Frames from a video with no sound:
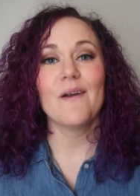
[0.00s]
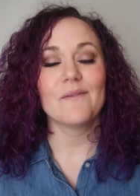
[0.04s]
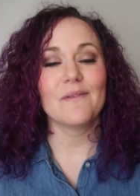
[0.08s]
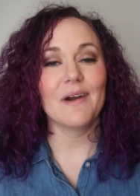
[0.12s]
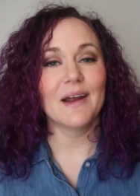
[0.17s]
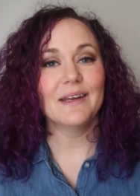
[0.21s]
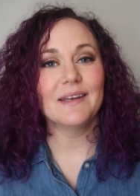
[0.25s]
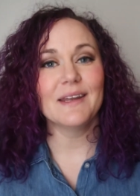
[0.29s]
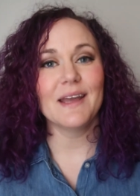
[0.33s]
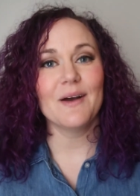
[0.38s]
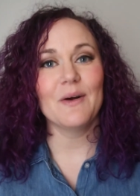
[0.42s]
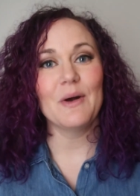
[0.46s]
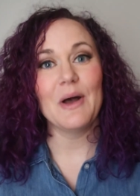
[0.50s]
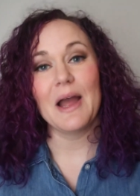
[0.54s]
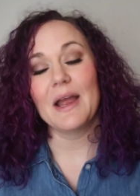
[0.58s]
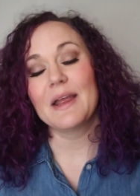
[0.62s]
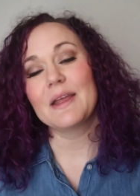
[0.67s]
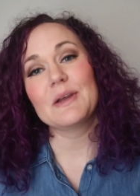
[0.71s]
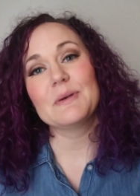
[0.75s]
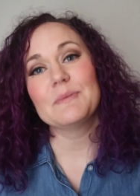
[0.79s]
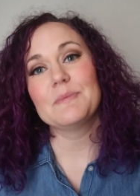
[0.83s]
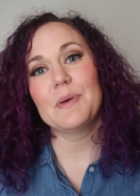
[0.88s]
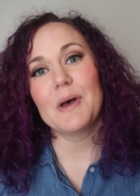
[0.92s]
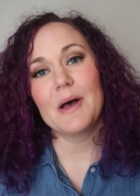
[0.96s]
Right now, I
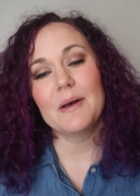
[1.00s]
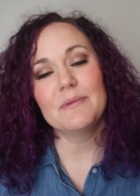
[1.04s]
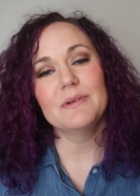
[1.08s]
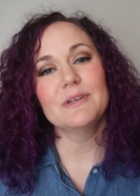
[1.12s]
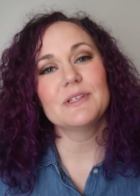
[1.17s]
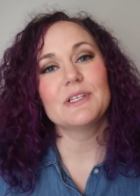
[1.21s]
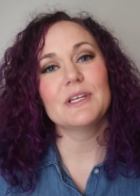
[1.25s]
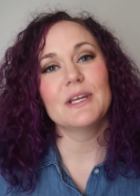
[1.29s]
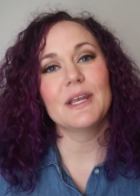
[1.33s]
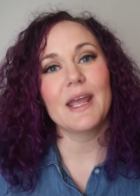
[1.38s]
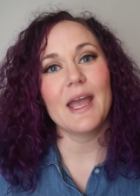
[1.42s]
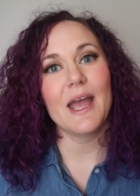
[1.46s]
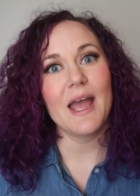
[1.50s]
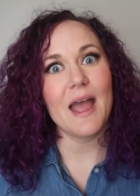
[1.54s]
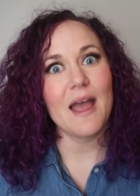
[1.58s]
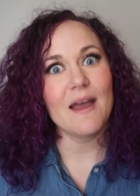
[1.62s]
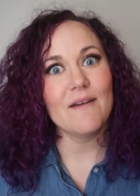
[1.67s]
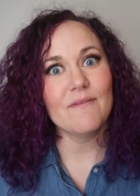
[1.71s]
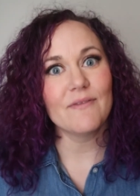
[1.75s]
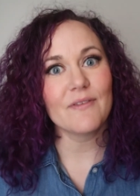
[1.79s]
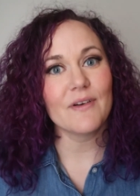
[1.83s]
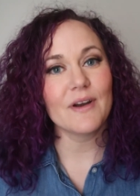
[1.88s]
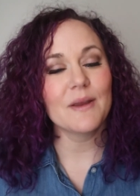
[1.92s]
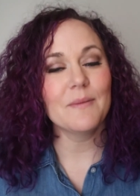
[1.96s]
am publishing
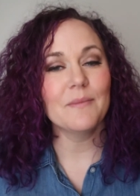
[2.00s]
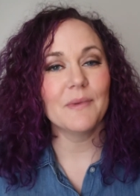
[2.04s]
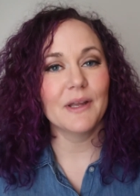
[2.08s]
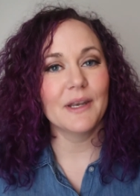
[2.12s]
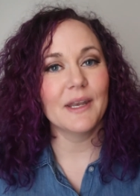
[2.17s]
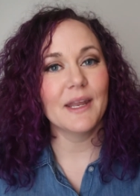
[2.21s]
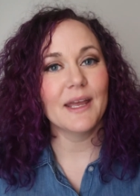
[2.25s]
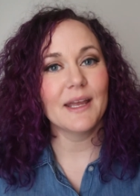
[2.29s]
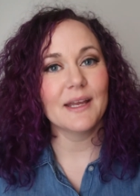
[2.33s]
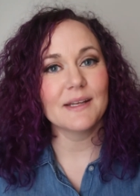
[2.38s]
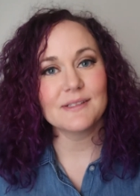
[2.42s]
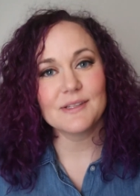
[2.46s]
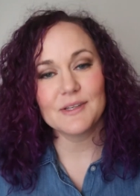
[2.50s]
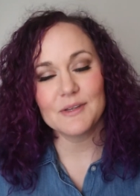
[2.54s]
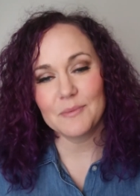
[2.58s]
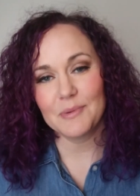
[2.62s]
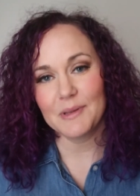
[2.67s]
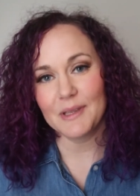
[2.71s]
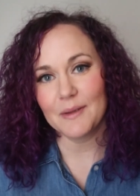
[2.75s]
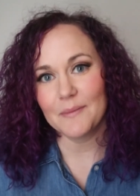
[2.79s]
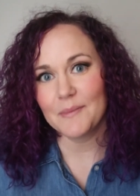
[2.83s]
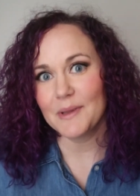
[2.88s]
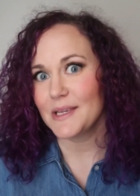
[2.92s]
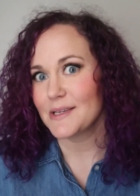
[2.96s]
every Monday at 2
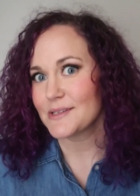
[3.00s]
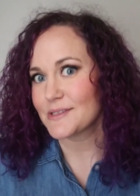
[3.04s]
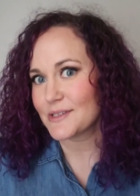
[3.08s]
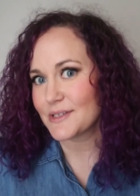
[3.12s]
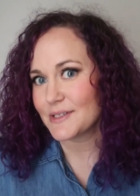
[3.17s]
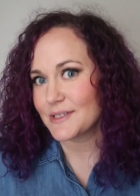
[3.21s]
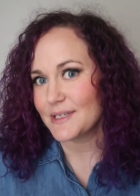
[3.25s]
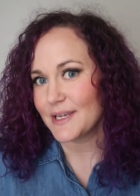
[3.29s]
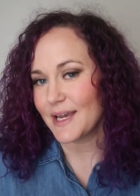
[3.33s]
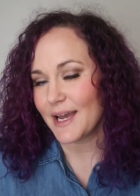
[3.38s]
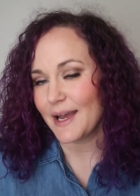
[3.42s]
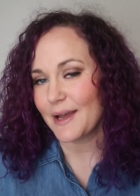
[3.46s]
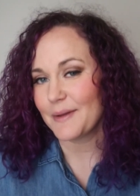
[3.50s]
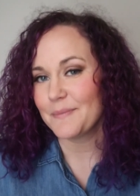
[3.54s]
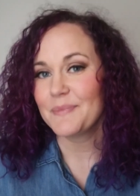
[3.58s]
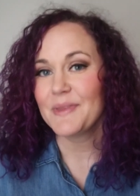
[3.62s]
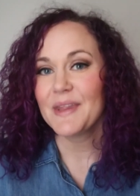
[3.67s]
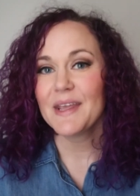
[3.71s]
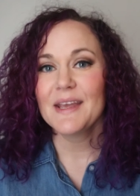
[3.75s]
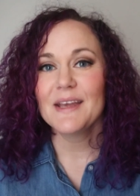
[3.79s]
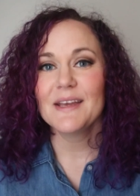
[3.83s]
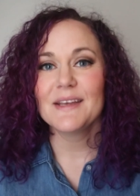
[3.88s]
p.m. Eastern time.